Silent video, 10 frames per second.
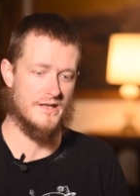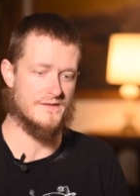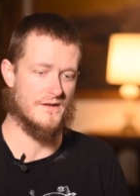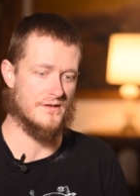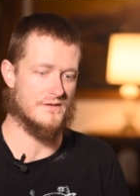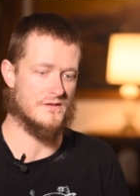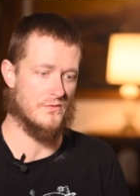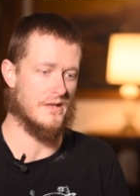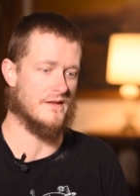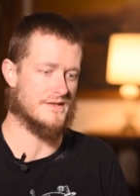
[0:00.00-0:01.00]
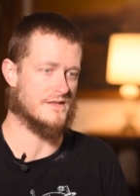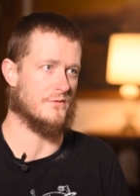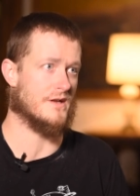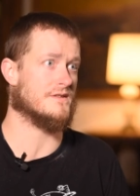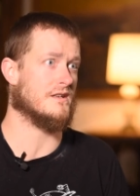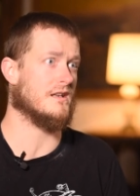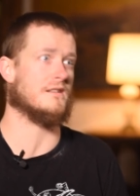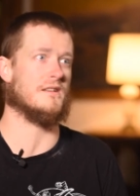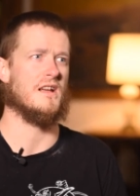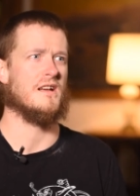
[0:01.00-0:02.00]
I started doing less in wrestling,
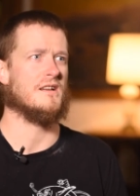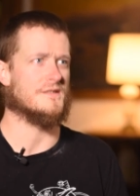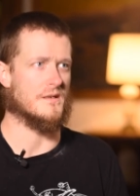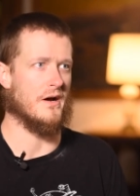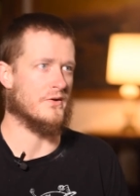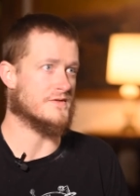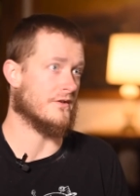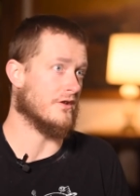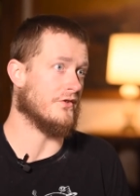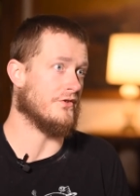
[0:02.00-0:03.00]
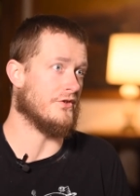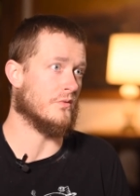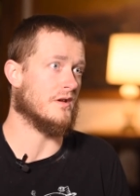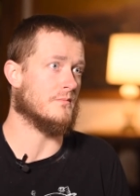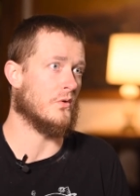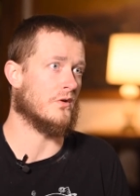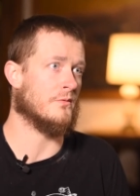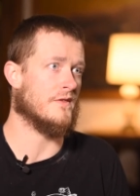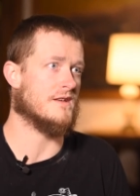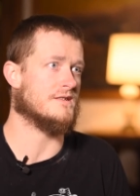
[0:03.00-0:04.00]
and somehow started doing more
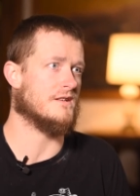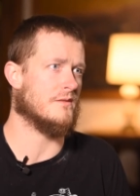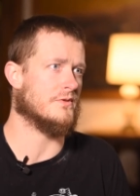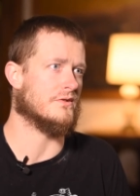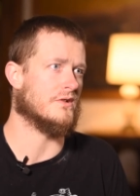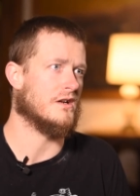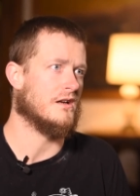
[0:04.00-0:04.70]
with ACW.